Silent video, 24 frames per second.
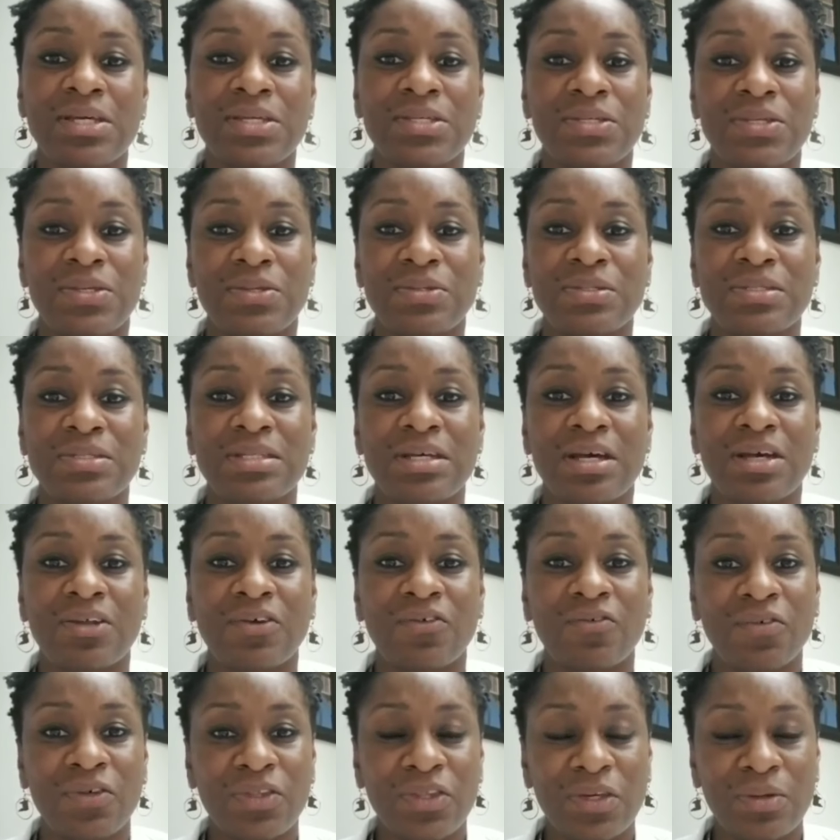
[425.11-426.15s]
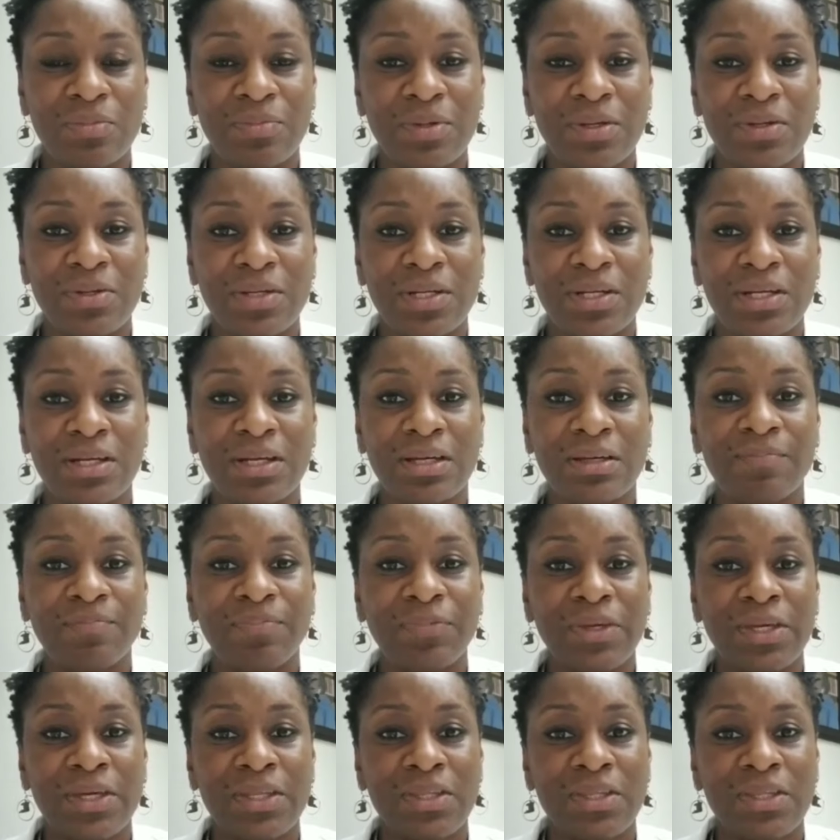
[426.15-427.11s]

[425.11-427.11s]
So you start off with your period,